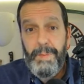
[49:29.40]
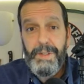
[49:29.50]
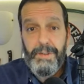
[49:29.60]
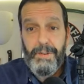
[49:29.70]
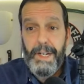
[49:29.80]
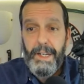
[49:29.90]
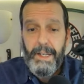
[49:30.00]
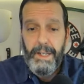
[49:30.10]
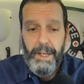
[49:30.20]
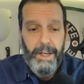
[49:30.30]
mystery?
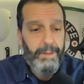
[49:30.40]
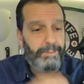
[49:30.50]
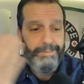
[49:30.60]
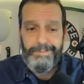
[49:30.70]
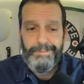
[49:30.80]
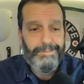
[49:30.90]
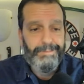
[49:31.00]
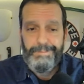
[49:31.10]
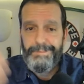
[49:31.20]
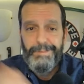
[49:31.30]
Um,
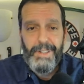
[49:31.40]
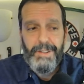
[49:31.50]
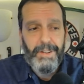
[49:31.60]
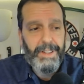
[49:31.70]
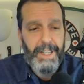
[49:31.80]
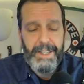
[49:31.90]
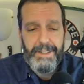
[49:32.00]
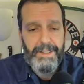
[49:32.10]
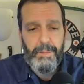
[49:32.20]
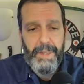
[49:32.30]
certainly, it's
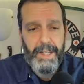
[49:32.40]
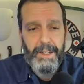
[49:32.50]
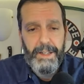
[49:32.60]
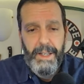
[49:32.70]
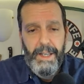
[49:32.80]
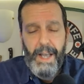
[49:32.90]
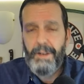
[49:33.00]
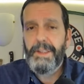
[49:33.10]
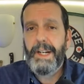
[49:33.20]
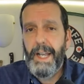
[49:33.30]
something I
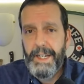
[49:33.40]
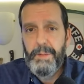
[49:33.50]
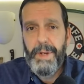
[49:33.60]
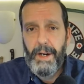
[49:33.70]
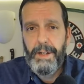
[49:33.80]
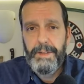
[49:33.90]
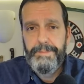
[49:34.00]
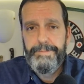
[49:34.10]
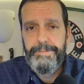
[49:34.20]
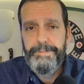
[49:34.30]
don't think I could bear.
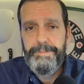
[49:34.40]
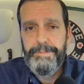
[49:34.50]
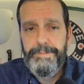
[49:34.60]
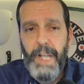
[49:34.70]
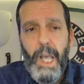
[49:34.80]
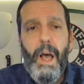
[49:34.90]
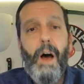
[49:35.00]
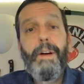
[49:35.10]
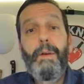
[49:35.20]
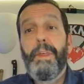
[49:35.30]

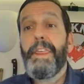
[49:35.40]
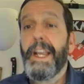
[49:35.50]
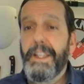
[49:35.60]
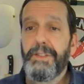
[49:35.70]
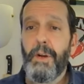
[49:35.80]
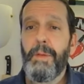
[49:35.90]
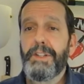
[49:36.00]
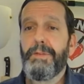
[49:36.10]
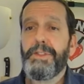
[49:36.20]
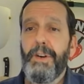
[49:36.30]
All right. Well, thank you so
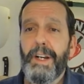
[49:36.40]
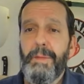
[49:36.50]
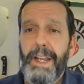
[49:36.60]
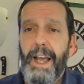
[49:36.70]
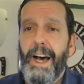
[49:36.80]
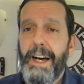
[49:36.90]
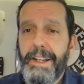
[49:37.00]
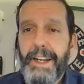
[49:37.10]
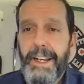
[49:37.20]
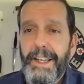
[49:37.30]
much for joining me
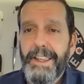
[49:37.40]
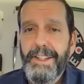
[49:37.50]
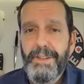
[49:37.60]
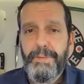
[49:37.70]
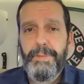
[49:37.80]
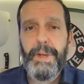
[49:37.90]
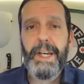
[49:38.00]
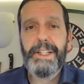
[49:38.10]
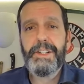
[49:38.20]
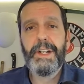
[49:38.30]
on uh, this
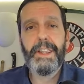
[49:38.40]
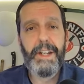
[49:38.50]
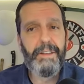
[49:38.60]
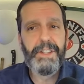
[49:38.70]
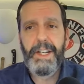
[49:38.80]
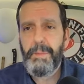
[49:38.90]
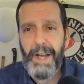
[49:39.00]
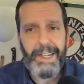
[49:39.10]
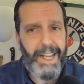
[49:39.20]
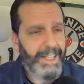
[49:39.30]
edition of the Knife Junkie
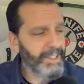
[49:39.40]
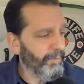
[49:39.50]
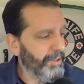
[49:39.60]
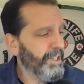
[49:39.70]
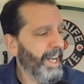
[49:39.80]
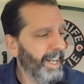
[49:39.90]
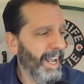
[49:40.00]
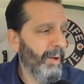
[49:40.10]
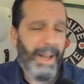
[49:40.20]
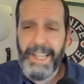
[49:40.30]
podcast and for checking
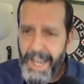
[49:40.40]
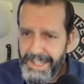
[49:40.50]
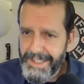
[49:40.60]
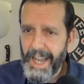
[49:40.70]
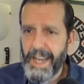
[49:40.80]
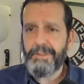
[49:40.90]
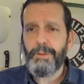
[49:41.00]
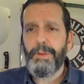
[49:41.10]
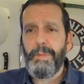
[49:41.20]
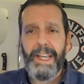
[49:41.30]
out my case knives
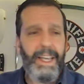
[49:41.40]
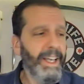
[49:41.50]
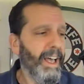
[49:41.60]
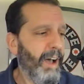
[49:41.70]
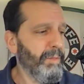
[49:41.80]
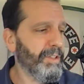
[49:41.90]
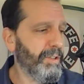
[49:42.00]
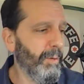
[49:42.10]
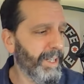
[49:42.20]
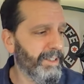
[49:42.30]
with me. I've been
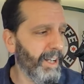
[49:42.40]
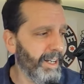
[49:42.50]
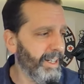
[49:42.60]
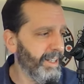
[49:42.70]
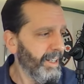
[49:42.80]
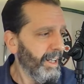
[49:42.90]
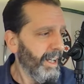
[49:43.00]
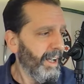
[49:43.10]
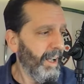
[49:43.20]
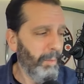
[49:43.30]
so excited
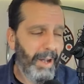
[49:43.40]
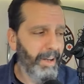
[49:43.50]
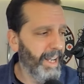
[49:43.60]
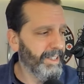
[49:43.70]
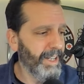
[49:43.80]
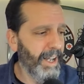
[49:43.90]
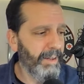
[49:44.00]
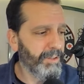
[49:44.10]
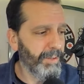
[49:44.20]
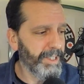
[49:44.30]
uh, about case
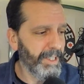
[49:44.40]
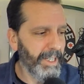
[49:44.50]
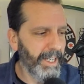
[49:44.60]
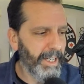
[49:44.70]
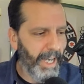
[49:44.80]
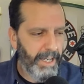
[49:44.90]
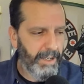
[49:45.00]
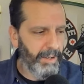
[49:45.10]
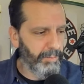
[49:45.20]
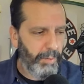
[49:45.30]
knives recently,
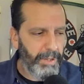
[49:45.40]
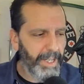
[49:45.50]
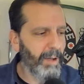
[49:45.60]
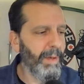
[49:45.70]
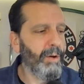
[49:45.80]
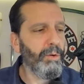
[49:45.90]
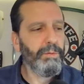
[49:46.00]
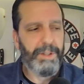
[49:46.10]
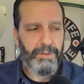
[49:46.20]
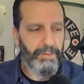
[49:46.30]
uh, pulling out my old
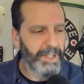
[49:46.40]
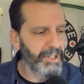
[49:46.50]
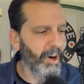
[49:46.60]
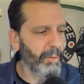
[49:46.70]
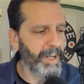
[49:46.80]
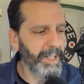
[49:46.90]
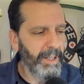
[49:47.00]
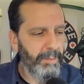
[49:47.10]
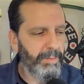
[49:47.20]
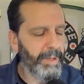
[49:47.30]
ones, resharpening
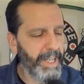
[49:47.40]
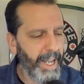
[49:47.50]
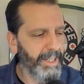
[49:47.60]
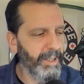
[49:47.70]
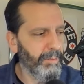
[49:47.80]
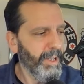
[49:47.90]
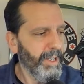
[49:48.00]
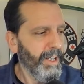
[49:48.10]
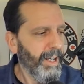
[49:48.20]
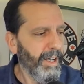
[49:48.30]
them, getting them,
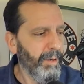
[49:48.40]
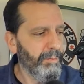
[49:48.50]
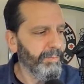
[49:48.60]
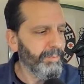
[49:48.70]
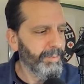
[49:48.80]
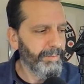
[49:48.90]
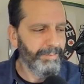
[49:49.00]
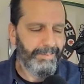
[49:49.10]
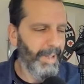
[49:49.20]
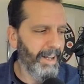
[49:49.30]
um,
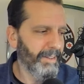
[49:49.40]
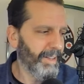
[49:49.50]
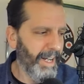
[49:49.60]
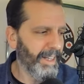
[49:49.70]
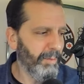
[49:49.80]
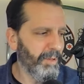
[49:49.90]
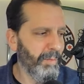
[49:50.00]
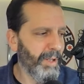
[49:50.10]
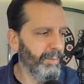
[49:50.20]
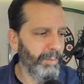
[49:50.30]
uh, getting them to
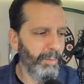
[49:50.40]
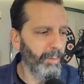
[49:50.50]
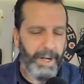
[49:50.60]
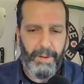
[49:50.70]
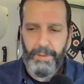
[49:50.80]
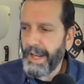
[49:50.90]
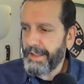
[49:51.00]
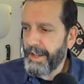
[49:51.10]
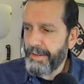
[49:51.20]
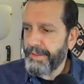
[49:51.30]
be what what I
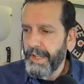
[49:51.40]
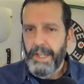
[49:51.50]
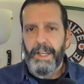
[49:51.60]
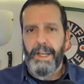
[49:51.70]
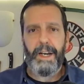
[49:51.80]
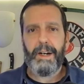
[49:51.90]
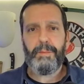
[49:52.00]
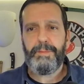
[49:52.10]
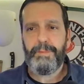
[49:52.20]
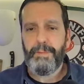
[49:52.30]
love,
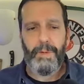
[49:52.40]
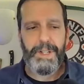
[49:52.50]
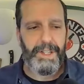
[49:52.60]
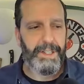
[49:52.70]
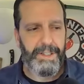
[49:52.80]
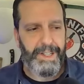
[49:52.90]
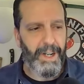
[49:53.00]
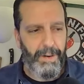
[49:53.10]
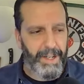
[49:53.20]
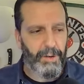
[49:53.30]
um, which is you
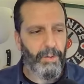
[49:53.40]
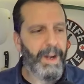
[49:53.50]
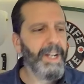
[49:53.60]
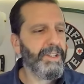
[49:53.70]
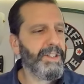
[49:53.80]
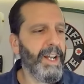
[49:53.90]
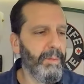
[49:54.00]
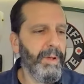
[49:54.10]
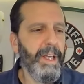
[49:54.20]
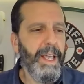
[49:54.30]
know in great
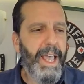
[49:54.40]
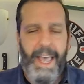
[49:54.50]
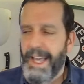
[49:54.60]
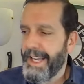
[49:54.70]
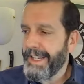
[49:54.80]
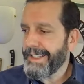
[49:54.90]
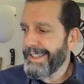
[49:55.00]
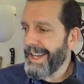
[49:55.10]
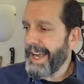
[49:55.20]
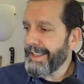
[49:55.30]
shape.
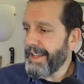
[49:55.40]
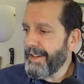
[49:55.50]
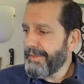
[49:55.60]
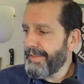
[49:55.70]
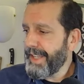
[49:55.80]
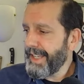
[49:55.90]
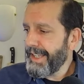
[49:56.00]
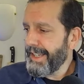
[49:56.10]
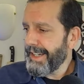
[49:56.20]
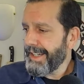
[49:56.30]
And I love
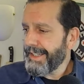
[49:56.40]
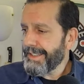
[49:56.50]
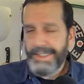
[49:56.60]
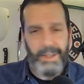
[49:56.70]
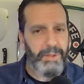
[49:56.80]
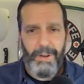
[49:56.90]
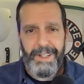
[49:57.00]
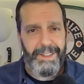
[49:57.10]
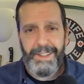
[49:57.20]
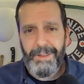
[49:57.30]
the uh, slip
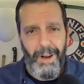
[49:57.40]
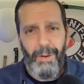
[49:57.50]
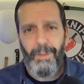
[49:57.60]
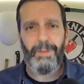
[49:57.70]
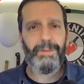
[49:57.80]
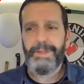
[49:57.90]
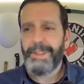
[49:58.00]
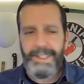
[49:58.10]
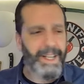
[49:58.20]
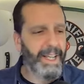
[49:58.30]
joints, you know,
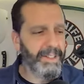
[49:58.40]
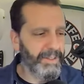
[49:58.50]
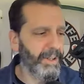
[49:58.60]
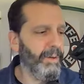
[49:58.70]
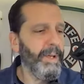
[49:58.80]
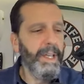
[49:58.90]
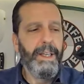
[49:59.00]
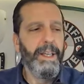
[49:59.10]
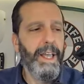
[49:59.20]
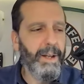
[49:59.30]
these days. So,
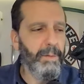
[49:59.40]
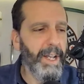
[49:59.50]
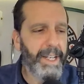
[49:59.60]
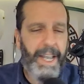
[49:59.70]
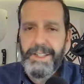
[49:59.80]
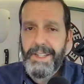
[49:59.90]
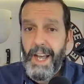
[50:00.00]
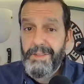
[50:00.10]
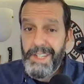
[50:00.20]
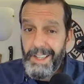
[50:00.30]
anyway, case
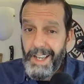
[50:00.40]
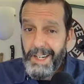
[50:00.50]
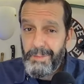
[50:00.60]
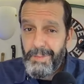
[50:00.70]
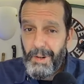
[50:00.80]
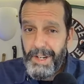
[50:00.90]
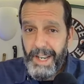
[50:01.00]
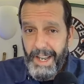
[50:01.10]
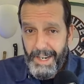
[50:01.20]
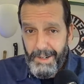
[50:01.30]
knives. You like them or do
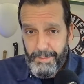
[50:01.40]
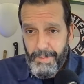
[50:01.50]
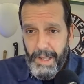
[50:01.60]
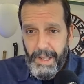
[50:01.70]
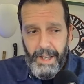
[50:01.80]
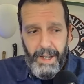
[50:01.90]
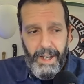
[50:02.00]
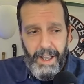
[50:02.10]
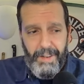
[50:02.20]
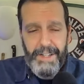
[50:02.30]
you hate them?
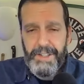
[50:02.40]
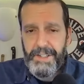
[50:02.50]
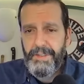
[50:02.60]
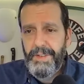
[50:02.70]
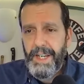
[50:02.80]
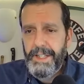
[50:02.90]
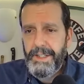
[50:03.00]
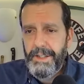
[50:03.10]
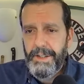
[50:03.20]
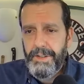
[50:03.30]
Uh, have I justified
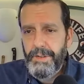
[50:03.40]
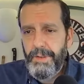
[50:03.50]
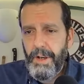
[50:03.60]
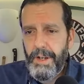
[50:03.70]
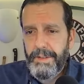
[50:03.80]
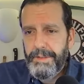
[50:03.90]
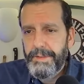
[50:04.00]
too long?